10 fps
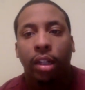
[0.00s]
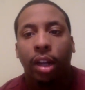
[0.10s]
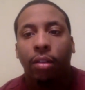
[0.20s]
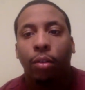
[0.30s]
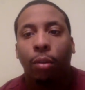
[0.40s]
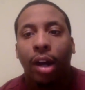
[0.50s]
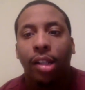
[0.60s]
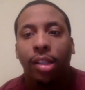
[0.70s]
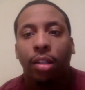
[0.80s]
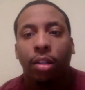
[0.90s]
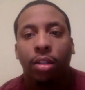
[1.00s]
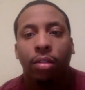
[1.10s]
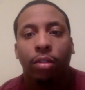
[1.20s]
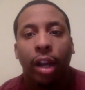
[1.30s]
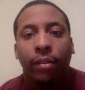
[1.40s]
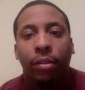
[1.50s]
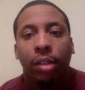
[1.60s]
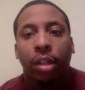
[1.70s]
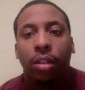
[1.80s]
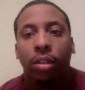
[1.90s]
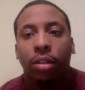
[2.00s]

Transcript: I don't know why Seahawks don't travel well.